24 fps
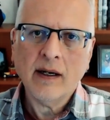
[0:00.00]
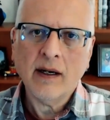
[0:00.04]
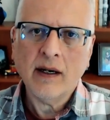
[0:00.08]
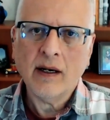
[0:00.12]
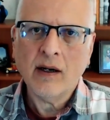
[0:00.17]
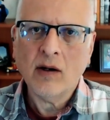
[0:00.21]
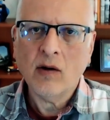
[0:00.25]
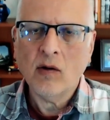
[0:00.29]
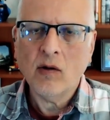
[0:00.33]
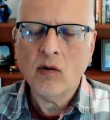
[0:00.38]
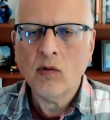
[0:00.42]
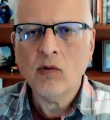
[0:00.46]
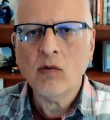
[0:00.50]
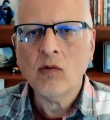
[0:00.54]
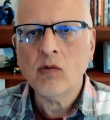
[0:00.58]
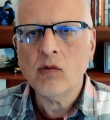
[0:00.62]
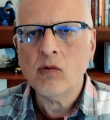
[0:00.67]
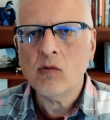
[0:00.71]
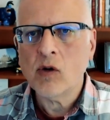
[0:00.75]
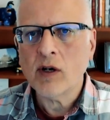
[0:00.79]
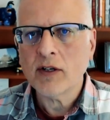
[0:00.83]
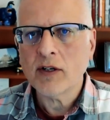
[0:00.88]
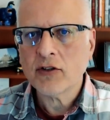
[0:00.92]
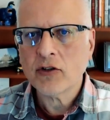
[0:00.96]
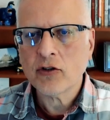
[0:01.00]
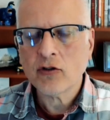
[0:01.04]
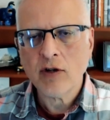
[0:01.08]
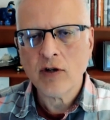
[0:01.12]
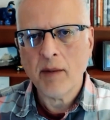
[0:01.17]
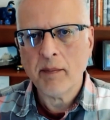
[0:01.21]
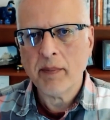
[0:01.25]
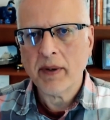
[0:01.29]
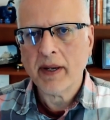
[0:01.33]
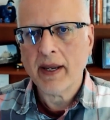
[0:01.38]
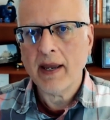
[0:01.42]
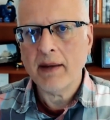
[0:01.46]
once
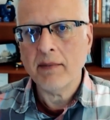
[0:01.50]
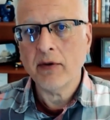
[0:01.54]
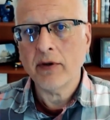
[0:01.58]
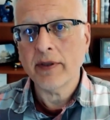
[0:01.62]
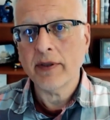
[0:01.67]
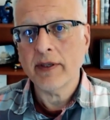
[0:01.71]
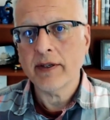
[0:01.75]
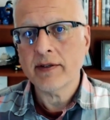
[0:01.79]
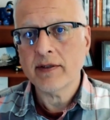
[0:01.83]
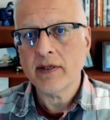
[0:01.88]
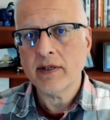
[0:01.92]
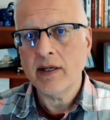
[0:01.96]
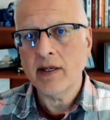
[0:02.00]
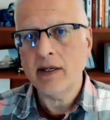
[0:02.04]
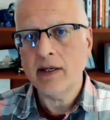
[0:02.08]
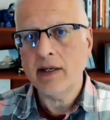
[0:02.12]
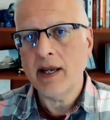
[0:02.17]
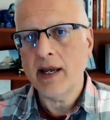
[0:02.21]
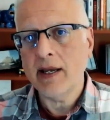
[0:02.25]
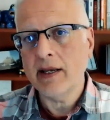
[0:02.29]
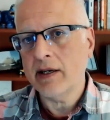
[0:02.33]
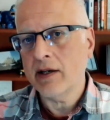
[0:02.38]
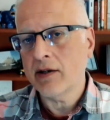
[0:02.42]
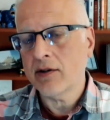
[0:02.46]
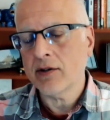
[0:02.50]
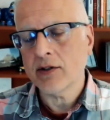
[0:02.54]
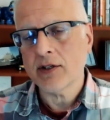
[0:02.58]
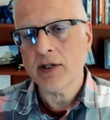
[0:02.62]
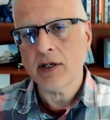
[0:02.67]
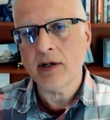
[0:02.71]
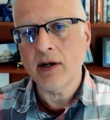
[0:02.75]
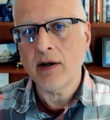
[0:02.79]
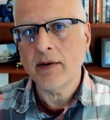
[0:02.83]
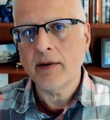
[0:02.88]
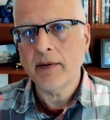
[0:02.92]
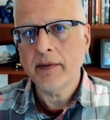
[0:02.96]
Trump came on the scene 8 years
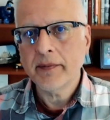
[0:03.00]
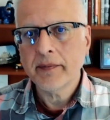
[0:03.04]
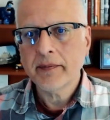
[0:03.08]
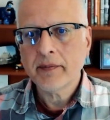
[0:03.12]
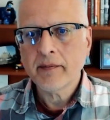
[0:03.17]
ago.